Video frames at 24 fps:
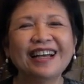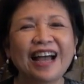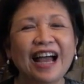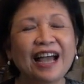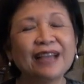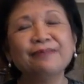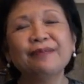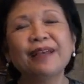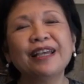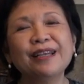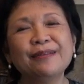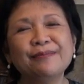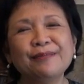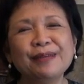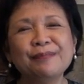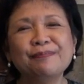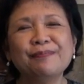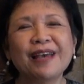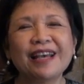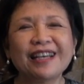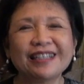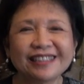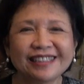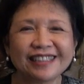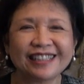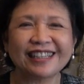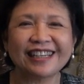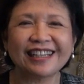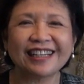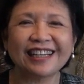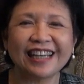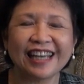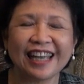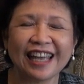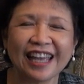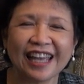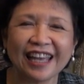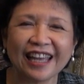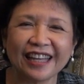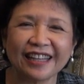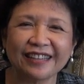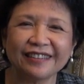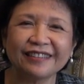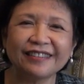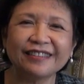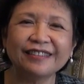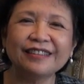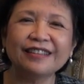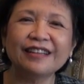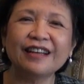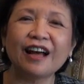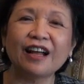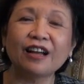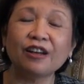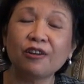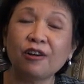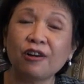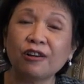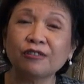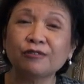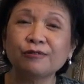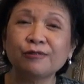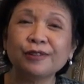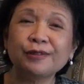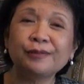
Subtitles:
I'm Amy Besa, and along